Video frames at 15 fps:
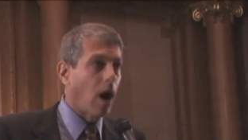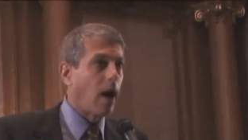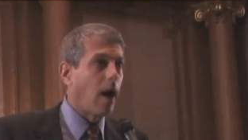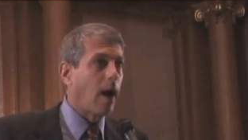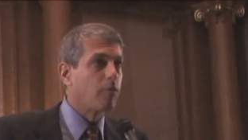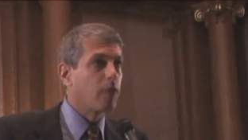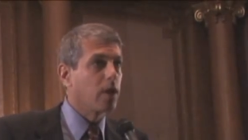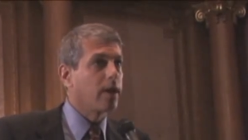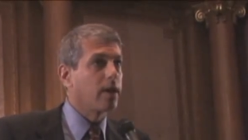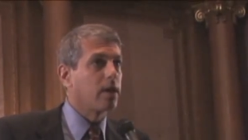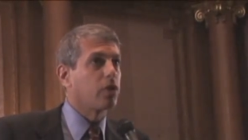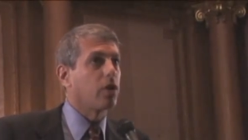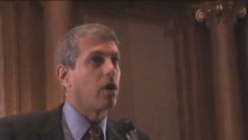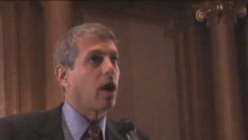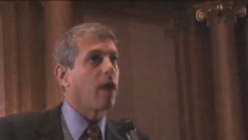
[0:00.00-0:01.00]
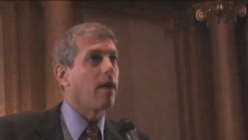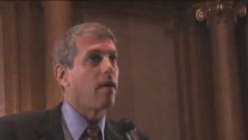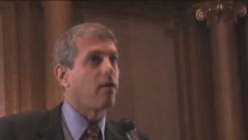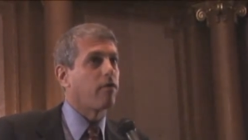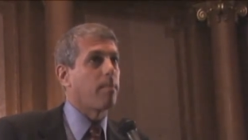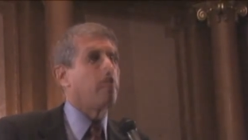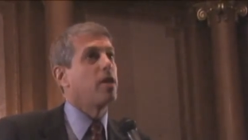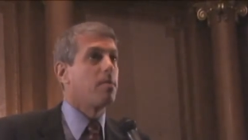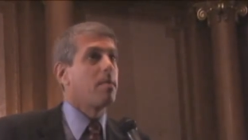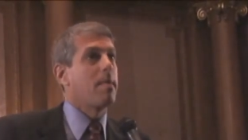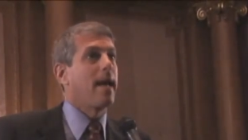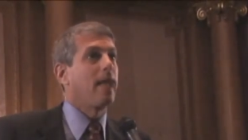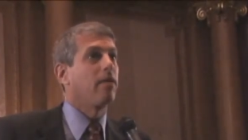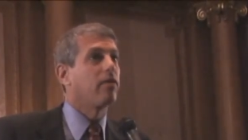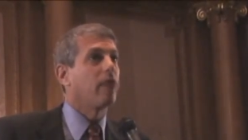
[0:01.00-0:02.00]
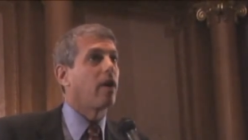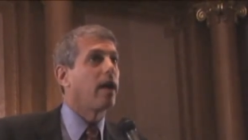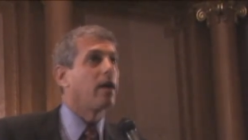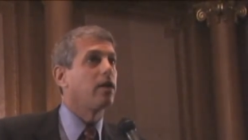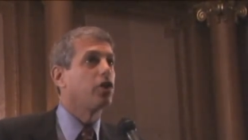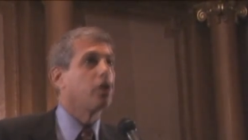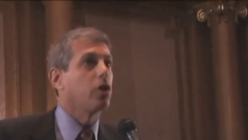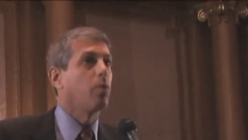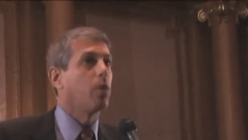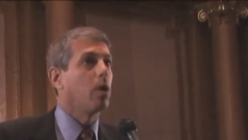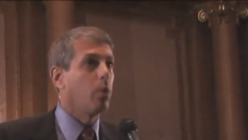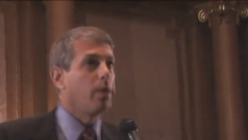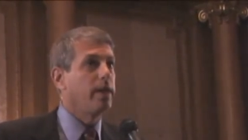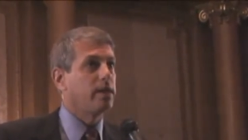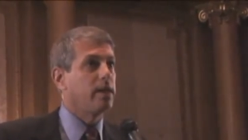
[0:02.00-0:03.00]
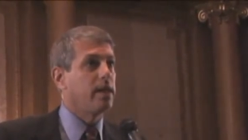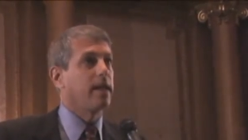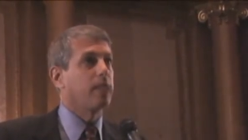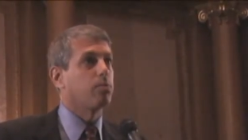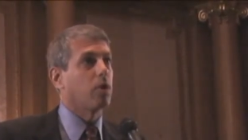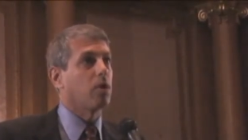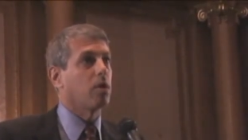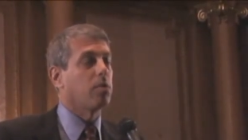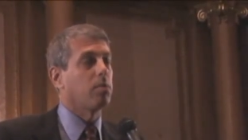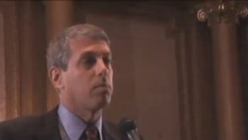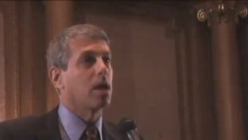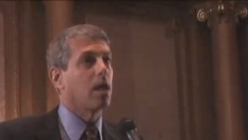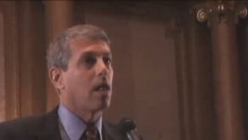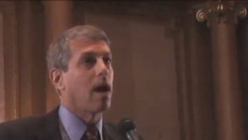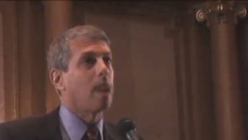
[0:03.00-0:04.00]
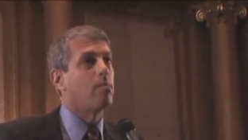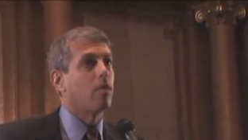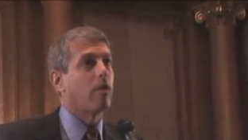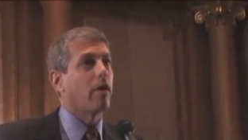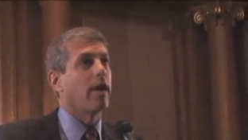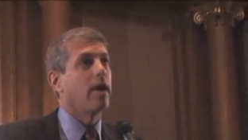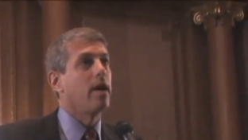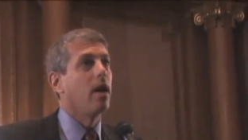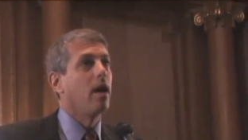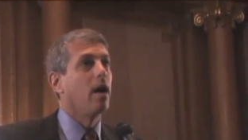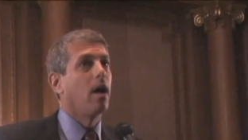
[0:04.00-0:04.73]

I'm really going to talk up from the demand side and show what we see as Brooklyn Public Library,